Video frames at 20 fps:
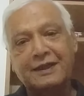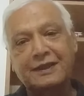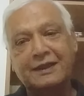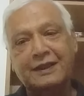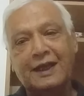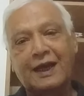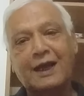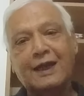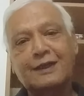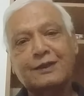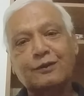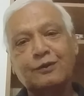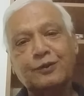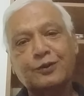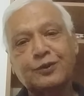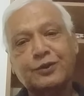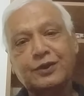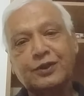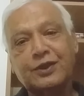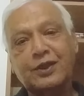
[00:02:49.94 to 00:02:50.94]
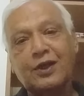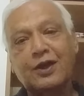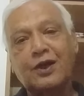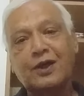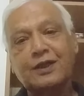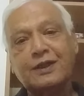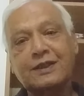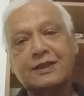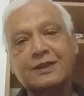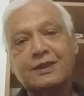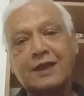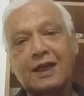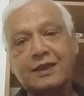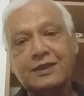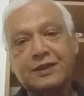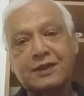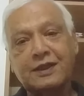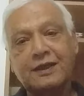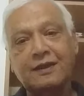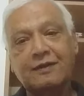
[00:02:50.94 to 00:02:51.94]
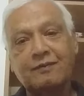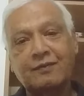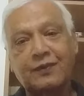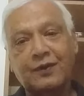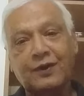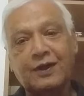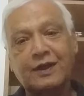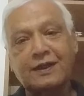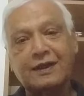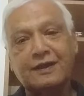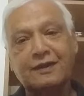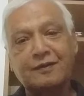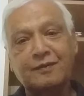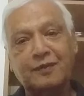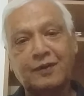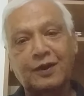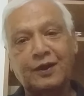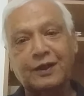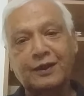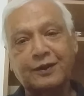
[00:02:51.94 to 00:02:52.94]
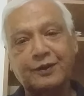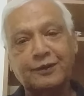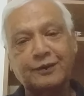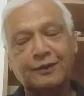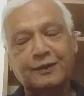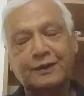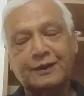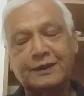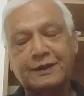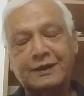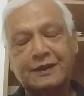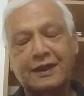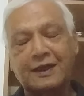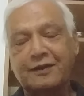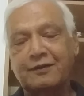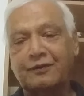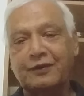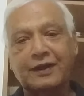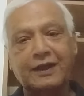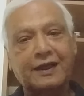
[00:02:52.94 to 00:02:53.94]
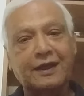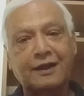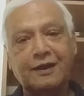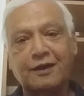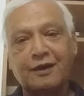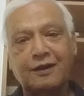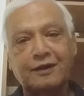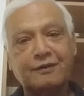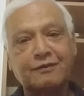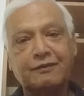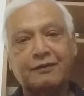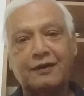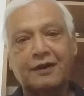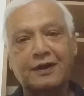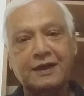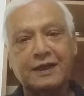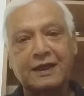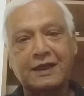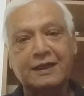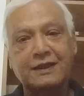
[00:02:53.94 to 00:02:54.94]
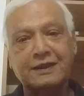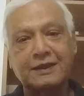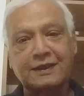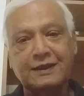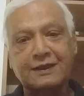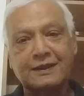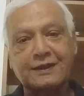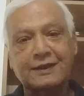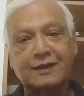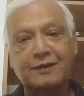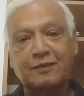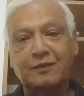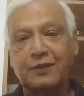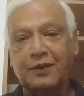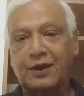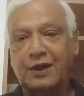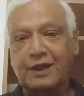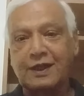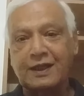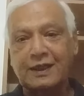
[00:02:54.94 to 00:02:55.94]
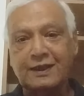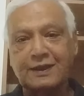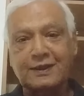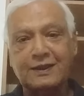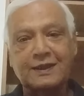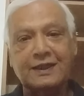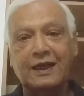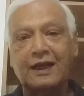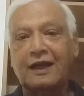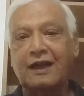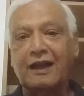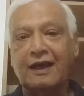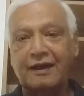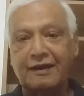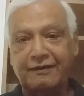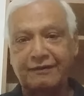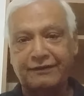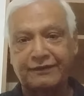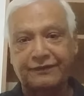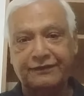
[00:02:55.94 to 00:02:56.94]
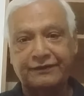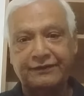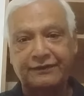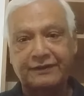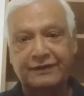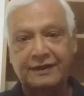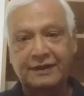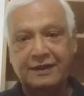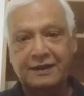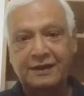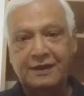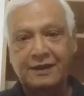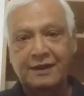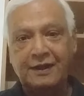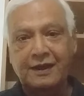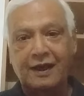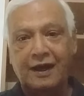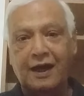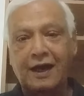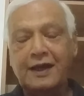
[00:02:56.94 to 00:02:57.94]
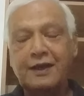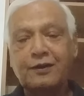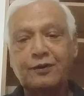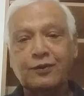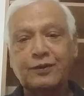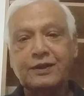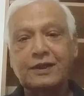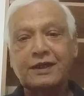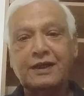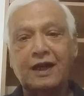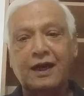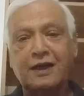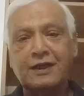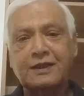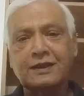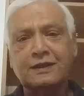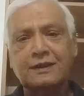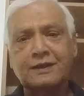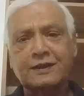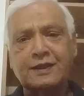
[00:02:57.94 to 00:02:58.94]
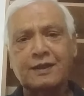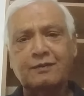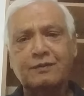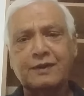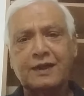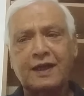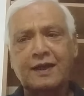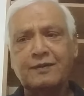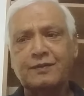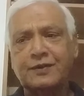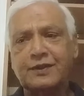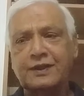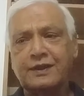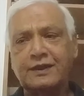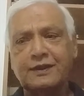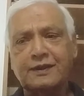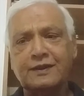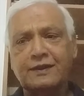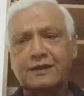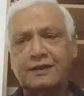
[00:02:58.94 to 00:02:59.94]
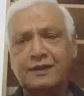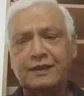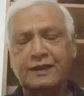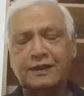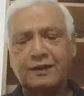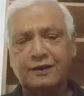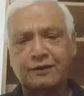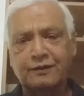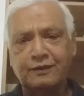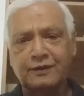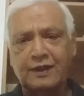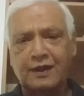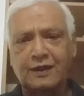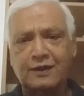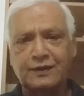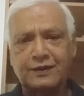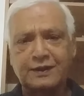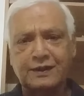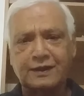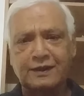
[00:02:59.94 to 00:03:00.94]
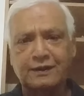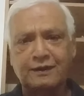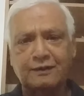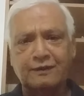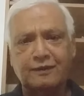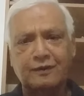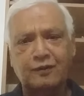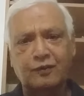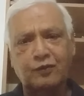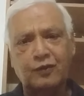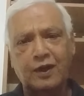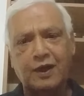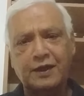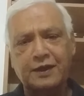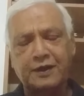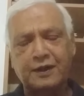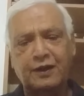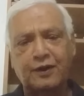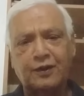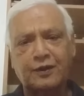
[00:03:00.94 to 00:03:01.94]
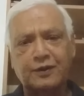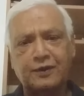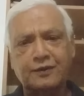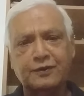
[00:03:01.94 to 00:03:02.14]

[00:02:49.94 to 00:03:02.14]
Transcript: That glutathione is such an important molecule that we cannot forget its importance in life. I wrote an article sometimes in 2001 or